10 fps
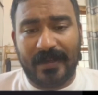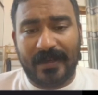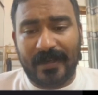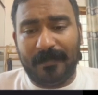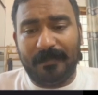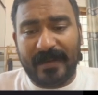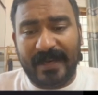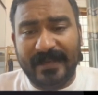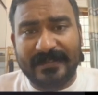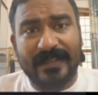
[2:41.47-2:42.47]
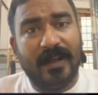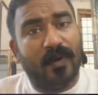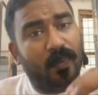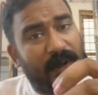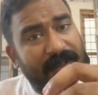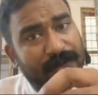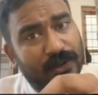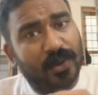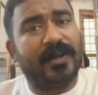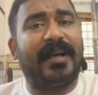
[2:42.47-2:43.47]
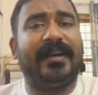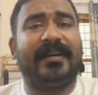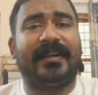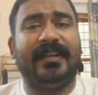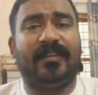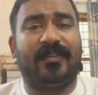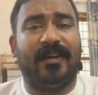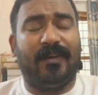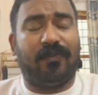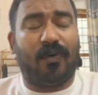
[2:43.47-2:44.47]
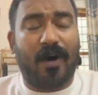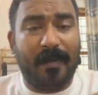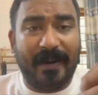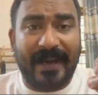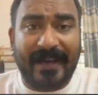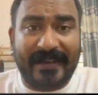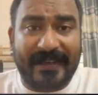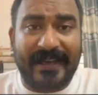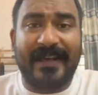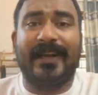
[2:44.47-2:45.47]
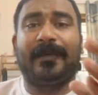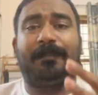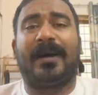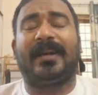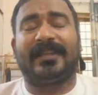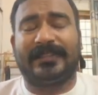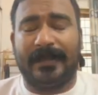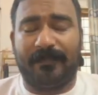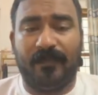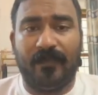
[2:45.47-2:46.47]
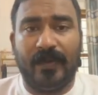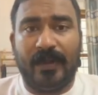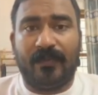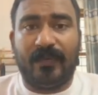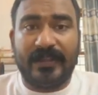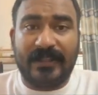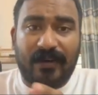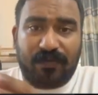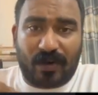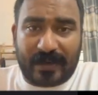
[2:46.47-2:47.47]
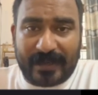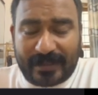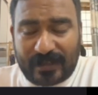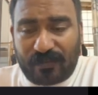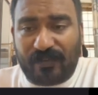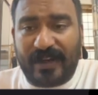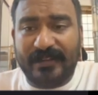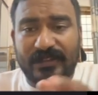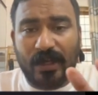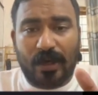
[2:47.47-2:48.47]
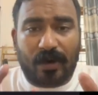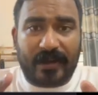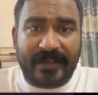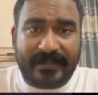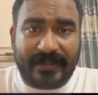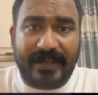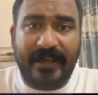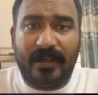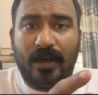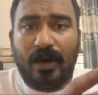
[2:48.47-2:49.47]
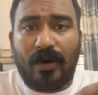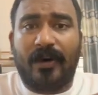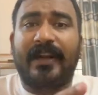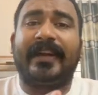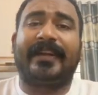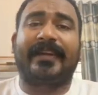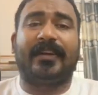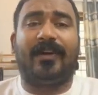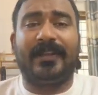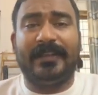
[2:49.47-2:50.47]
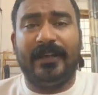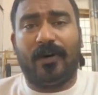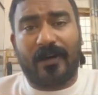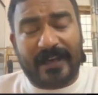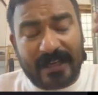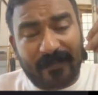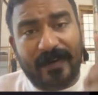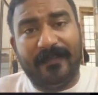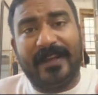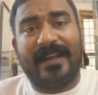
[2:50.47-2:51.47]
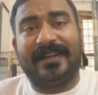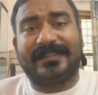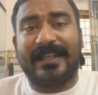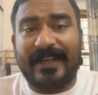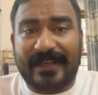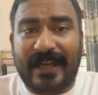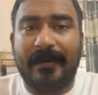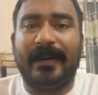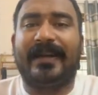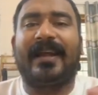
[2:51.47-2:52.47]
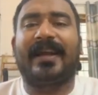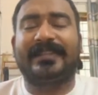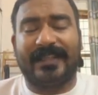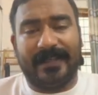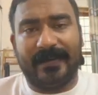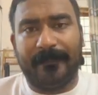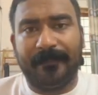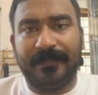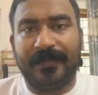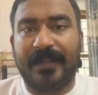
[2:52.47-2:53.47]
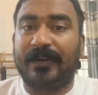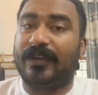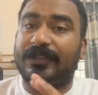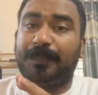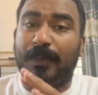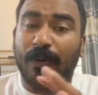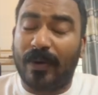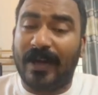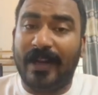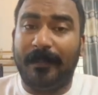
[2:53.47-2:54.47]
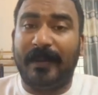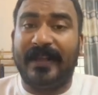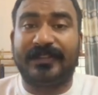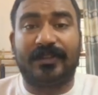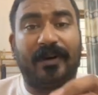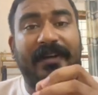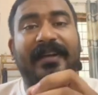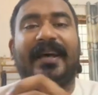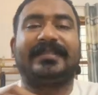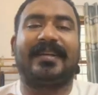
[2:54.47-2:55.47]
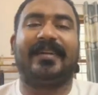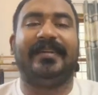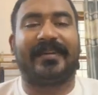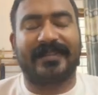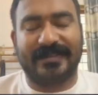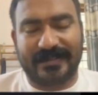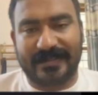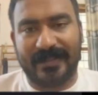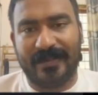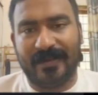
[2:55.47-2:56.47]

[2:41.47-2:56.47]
it means when two countries form a direct partnership, whether for a defense or a trade or a technology or even we can say climate action that was purely based on national interest.